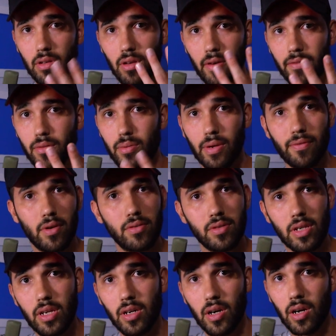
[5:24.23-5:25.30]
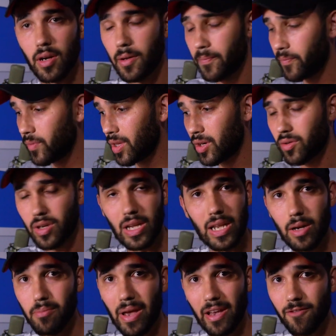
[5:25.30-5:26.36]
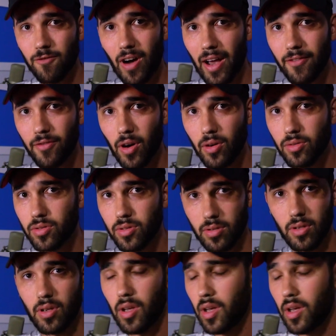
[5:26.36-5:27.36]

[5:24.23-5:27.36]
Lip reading: You have 3 phones a year. You don't need to make 5 phones.